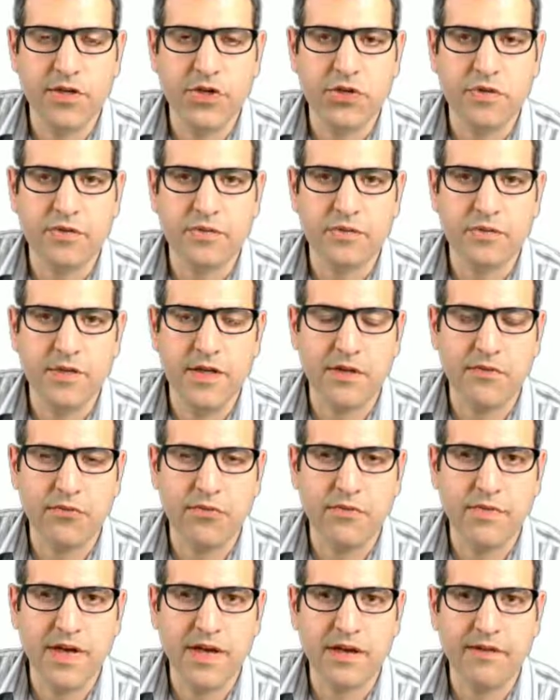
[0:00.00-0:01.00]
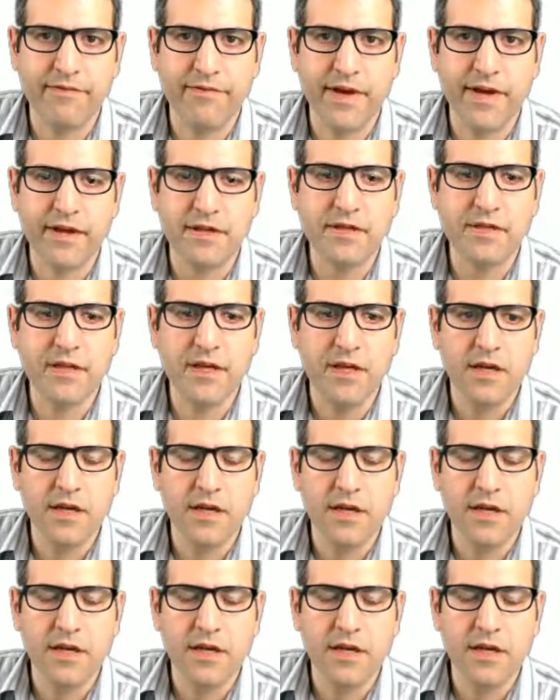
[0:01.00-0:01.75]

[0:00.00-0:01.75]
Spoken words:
issue that we may face.